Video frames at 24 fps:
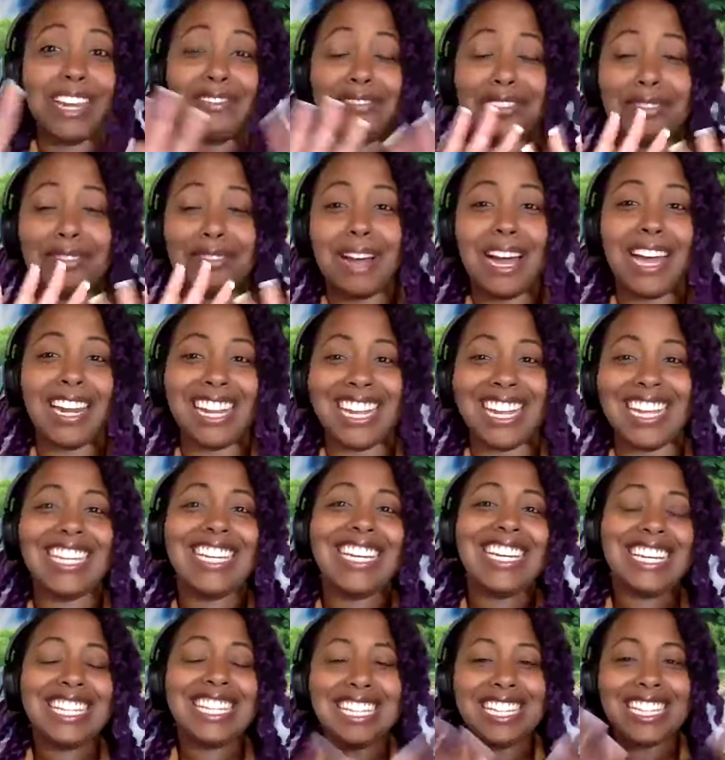to everybody.
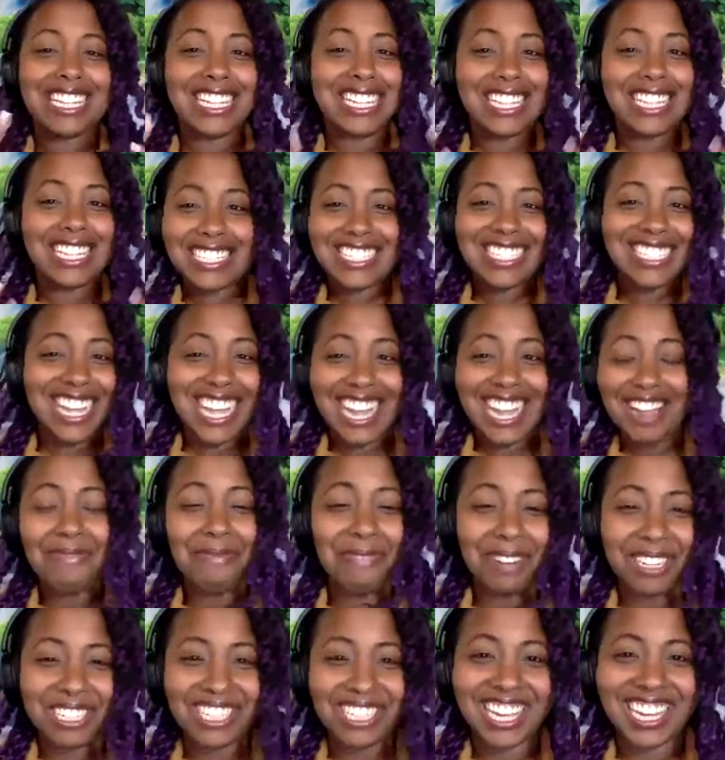I
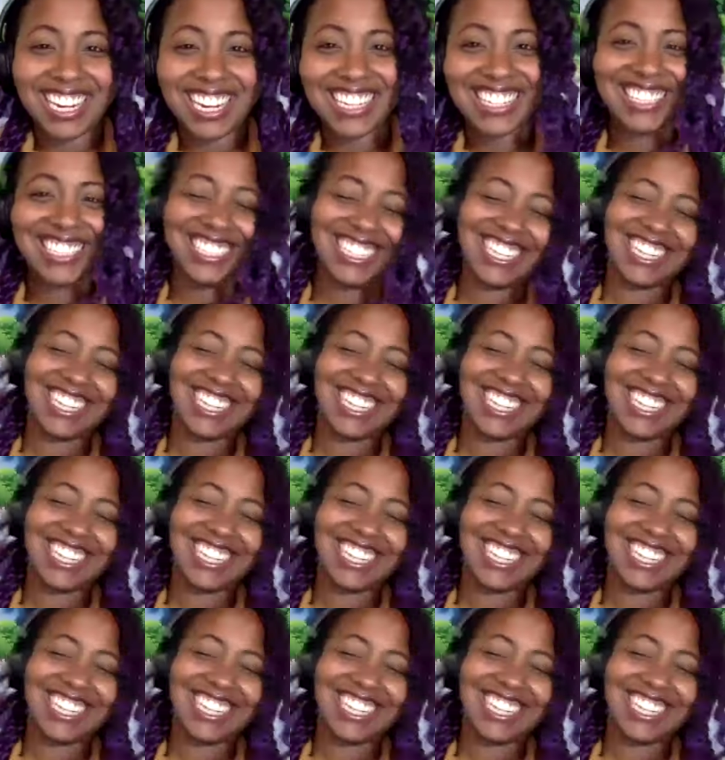appreciate